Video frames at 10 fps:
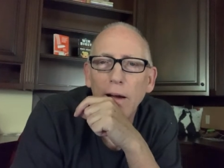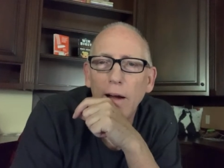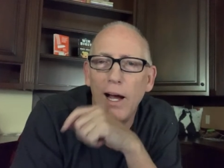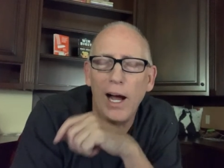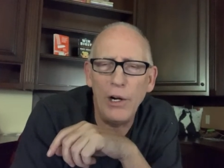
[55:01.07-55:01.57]

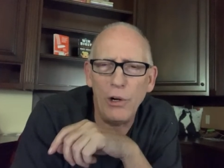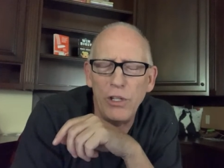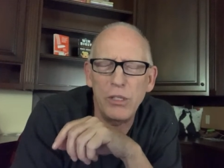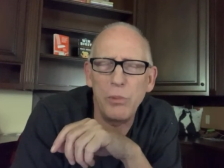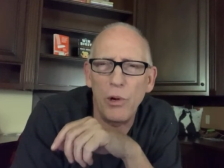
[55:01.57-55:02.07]
Uh, I heard
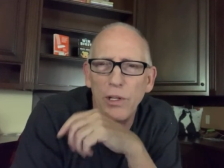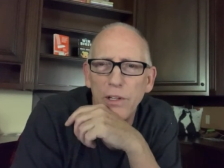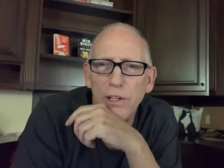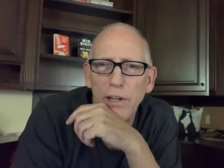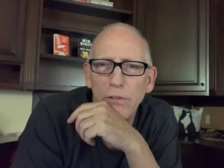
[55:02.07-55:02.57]
this morning
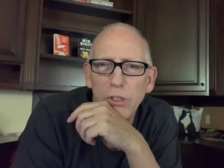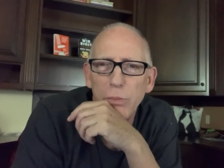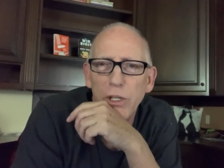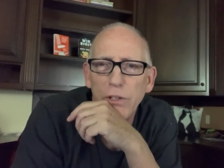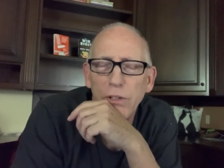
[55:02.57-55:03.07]
that Dave
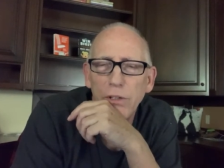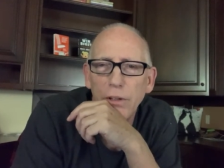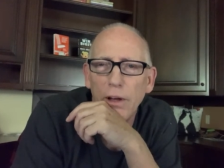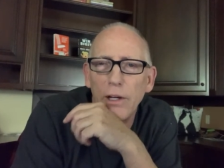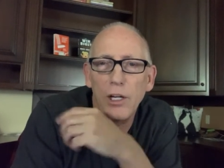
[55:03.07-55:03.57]
Smith,
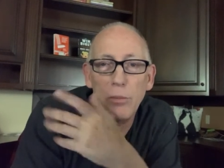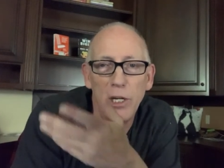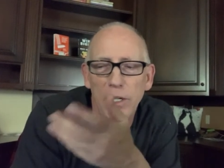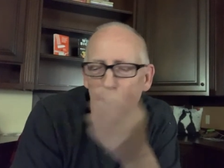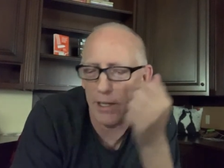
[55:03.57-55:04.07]
uh,
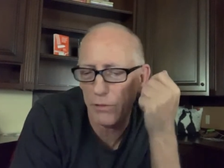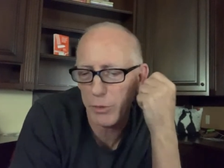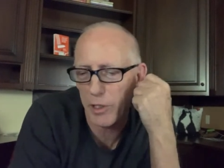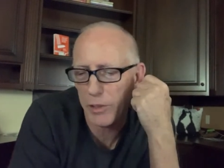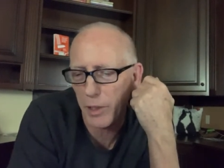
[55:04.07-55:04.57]
comedian Dave
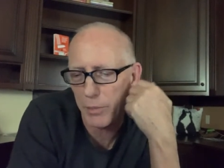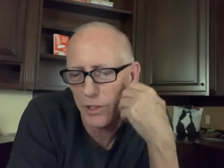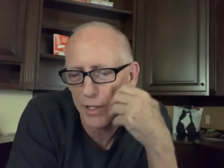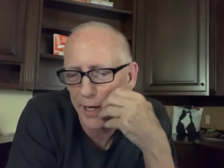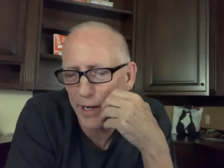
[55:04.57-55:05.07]
Smith, might be
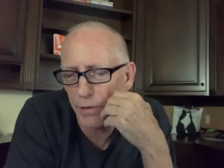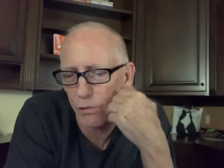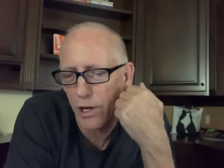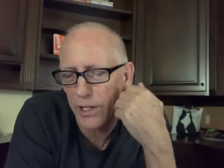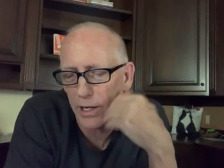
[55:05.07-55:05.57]
thinking of
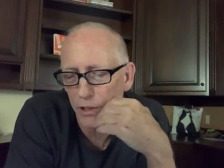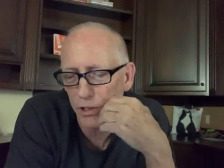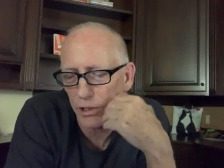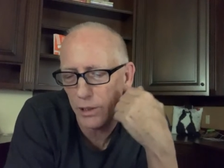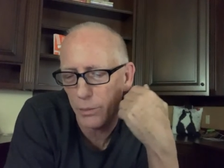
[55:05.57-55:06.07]
running
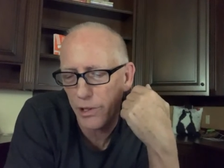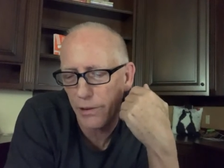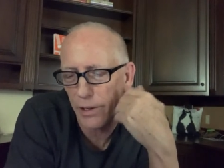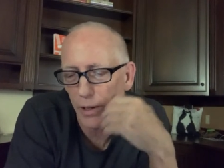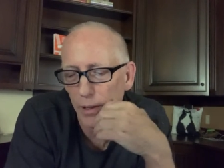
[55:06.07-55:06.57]
as
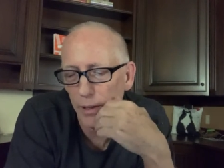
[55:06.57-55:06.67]
Libertarian,